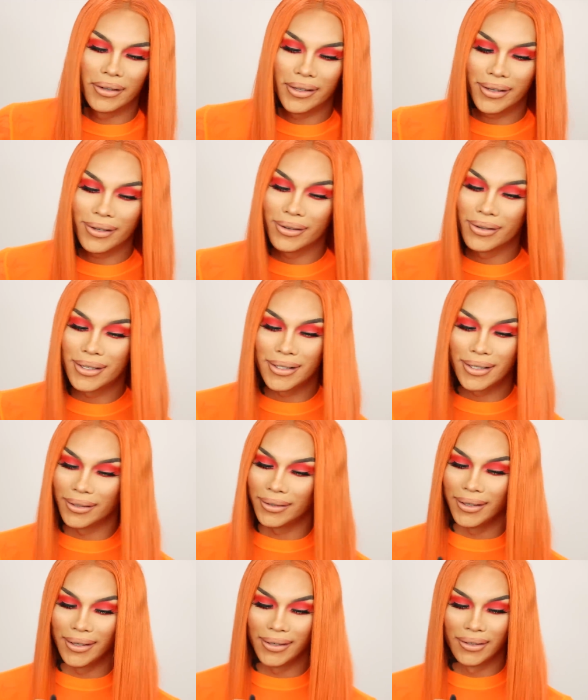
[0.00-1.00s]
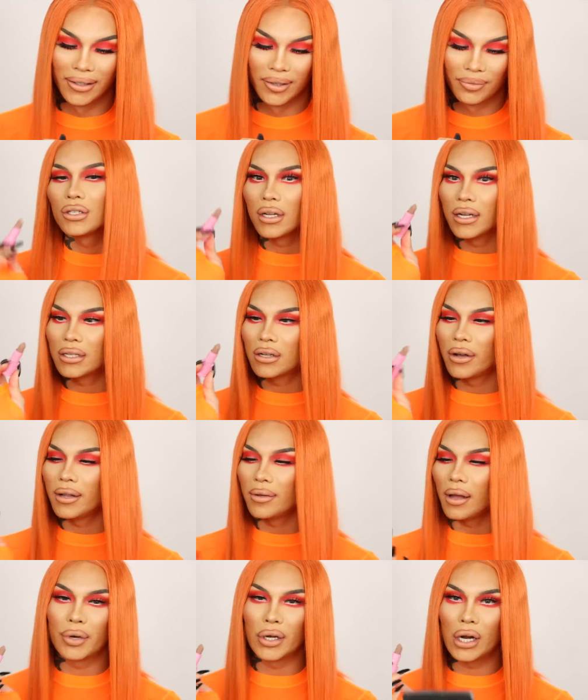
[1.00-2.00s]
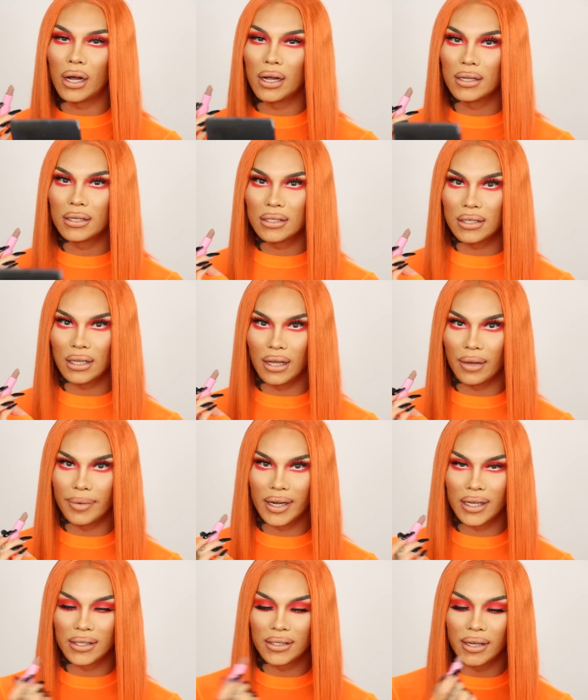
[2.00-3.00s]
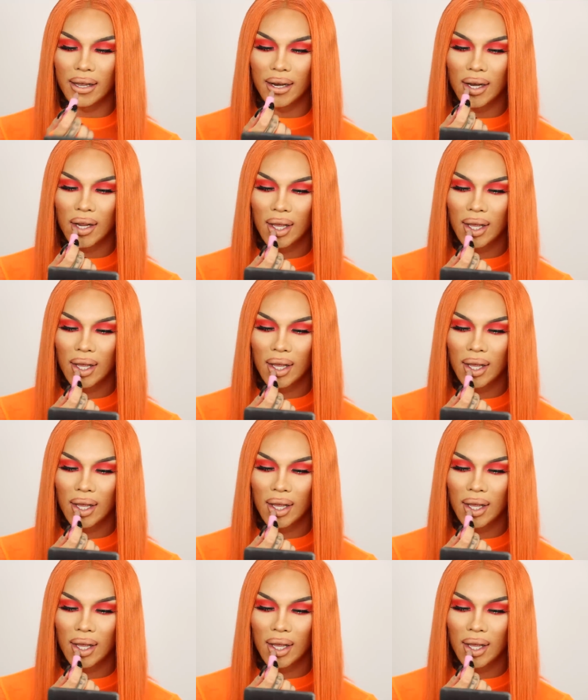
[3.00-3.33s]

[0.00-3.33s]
Leo is sickening. So let's go ahead and put on Celebrity Skin.